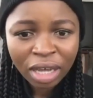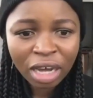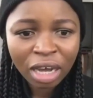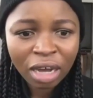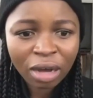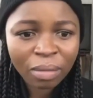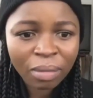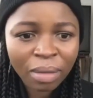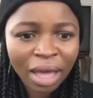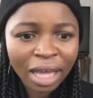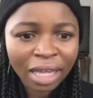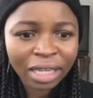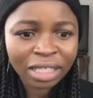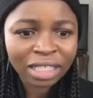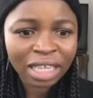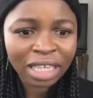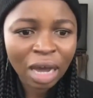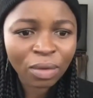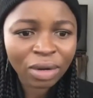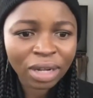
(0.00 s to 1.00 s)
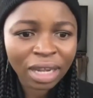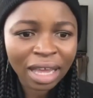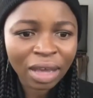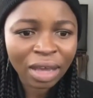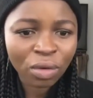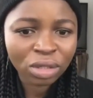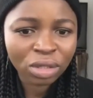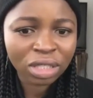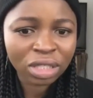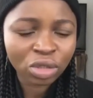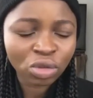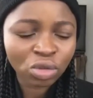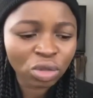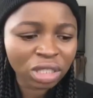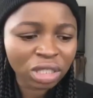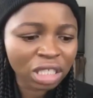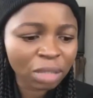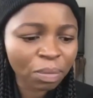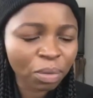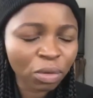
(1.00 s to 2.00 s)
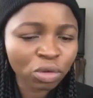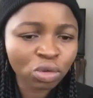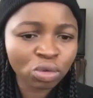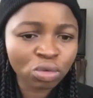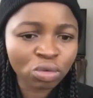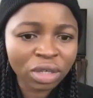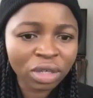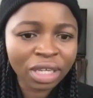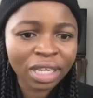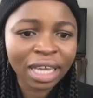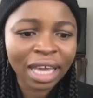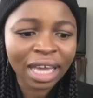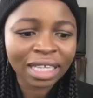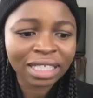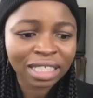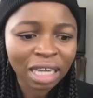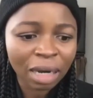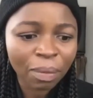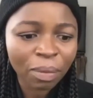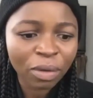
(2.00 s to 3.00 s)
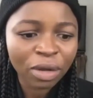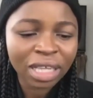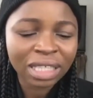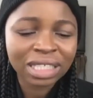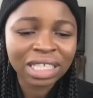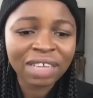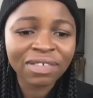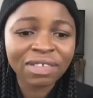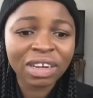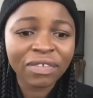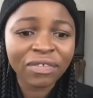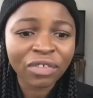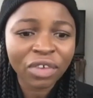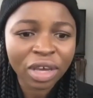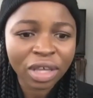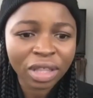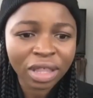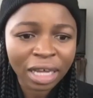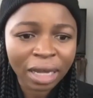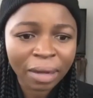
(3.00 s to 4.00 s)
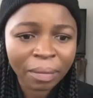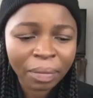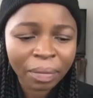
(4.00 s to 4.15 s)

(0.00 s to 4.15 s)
And I would like Usis Nosipo to really extrapolate even further,